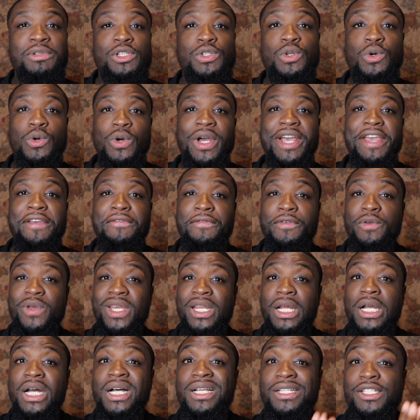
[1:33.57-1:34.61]
So if you're
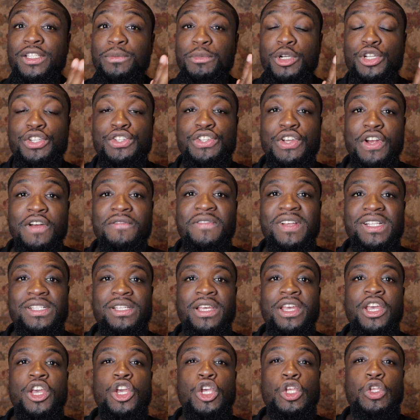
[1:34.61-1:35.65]
in customer service,
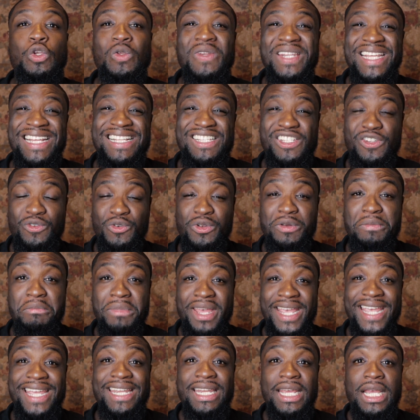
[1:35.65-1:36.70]
you need to
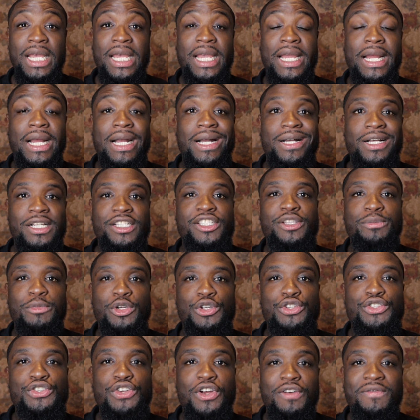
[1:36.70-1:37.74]
remain in
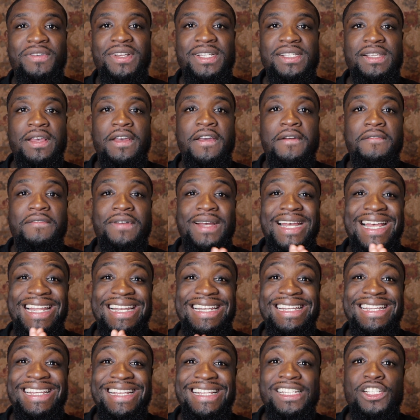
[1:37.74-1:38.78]
customer service for at
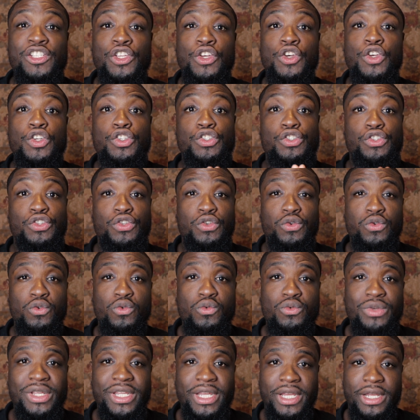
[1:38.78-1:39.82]
least
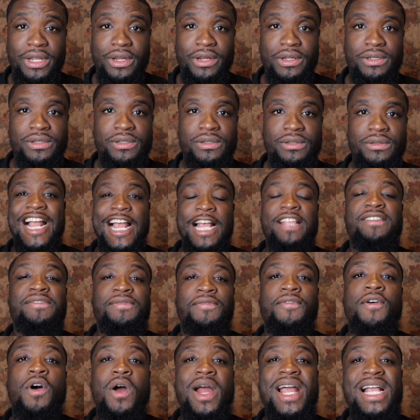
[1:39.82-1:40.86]
2 years. As
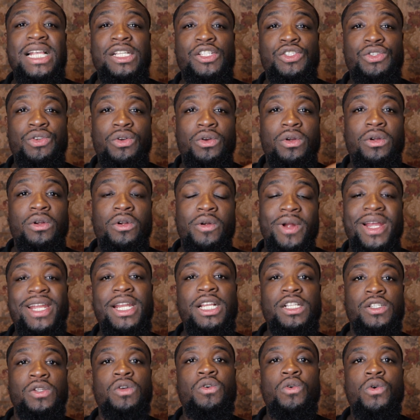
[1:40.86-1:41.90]
far as your
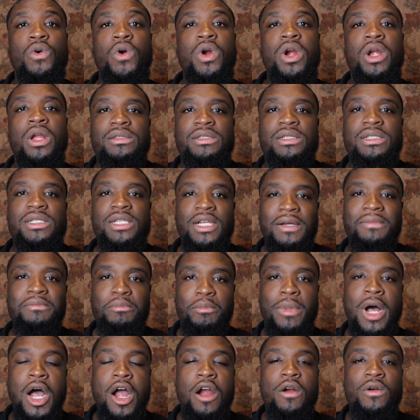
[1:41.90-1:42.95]
credit score, some
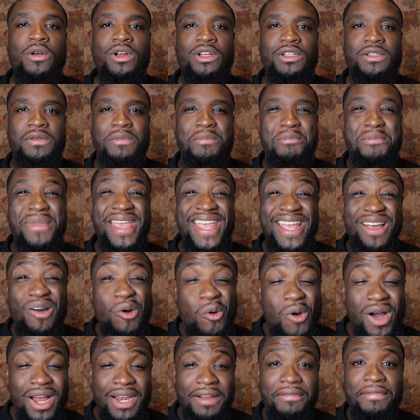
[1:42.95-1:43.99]
borrowers may
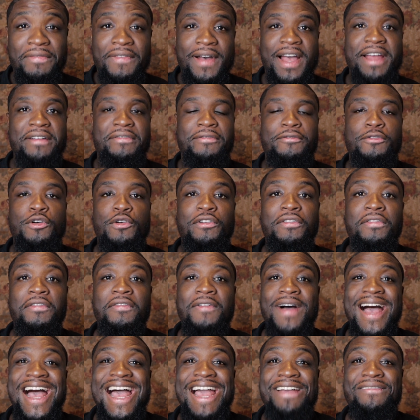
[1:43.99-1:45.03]
qualify for
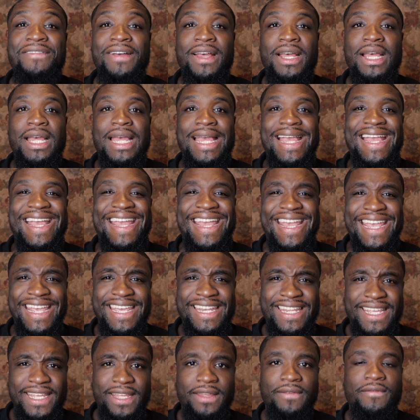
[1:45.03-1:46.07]

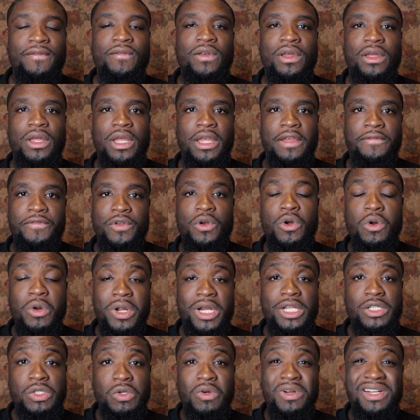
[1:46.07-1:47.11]
580. If your
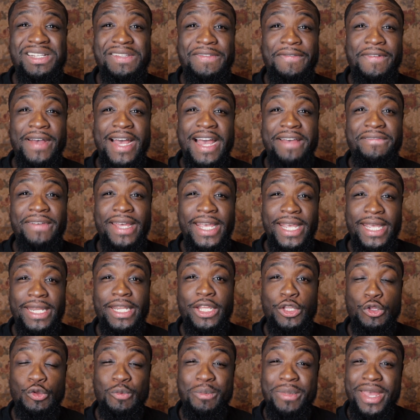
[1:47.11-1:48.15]
credit score is
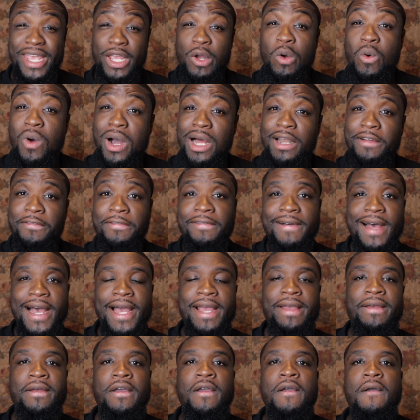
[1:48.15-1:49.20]
580, you may
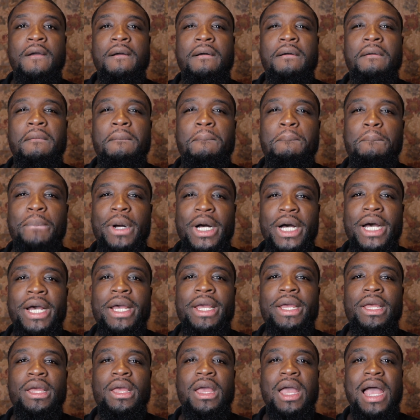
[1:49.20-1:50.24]
qualify,
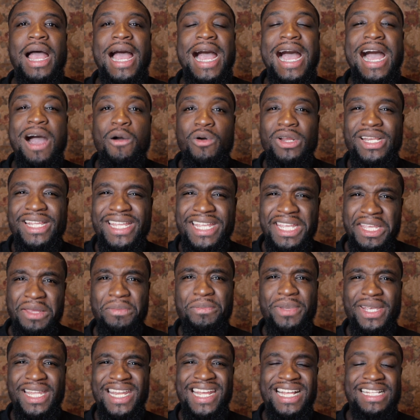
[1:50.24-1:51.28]
but I would
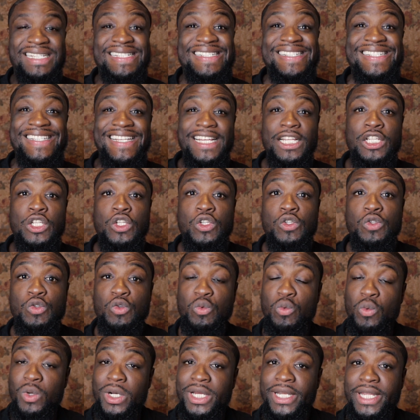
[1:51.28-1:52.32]
keep it at
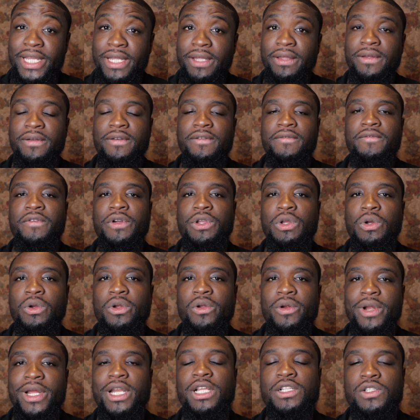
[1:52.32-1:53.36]
620 for your
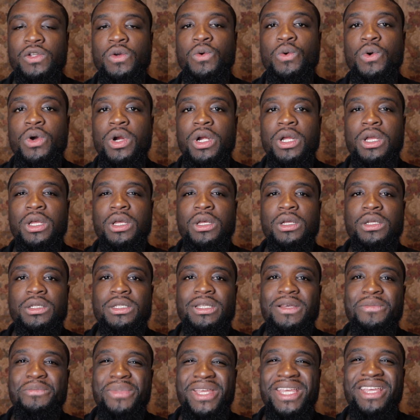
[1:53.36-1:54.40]
credit score
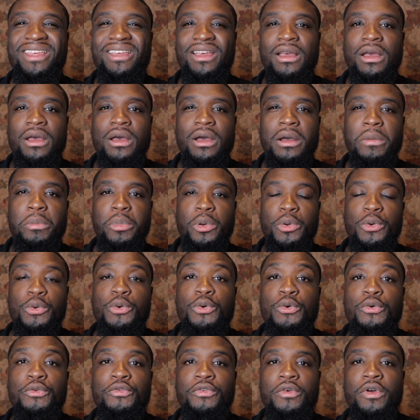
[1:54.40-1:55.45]
to be
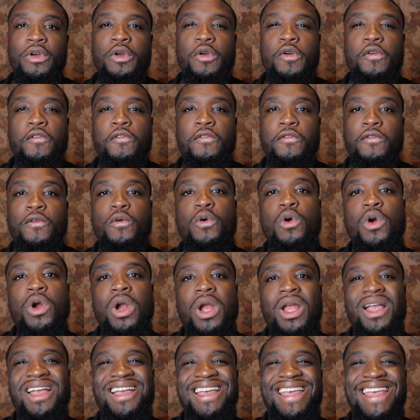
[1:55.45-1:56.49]
approved
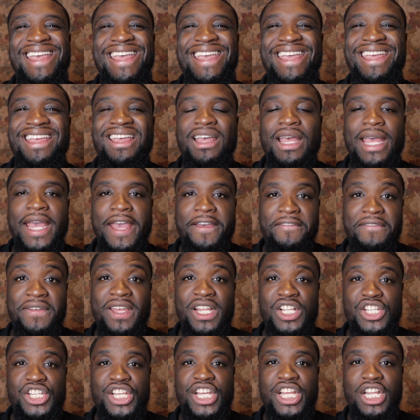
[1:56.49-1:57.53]
for a
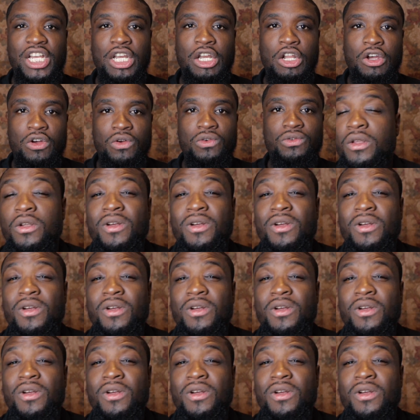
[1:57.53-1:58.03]
FHA loan.